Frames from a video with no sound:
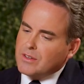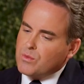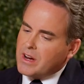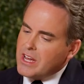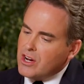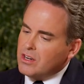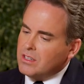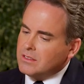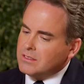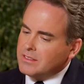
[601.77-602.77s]
We're
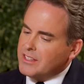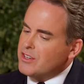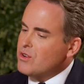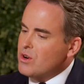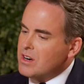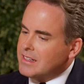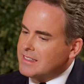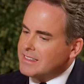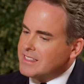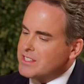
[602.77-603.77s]
here in New York.
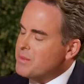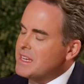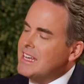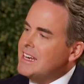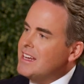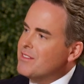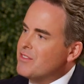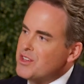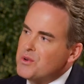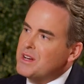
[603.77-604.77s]
It's the beginning of
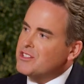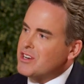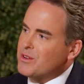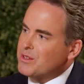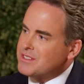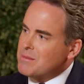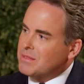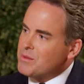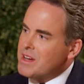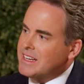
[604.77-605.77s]
the UN General
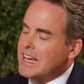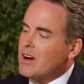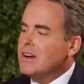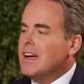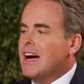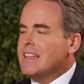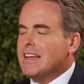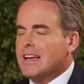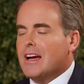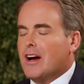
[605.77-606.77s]
Assembly week. Now,
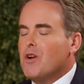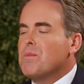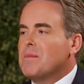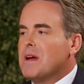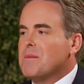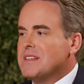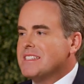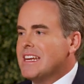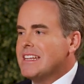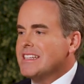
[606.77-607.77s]
I hope I'm not
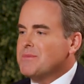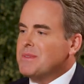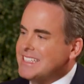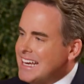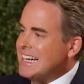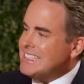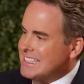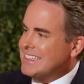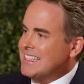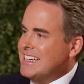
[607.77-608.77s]
misstating this, but
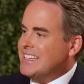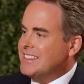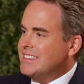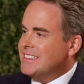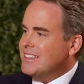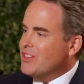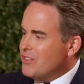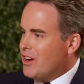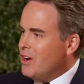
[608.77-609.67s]
technically, you're the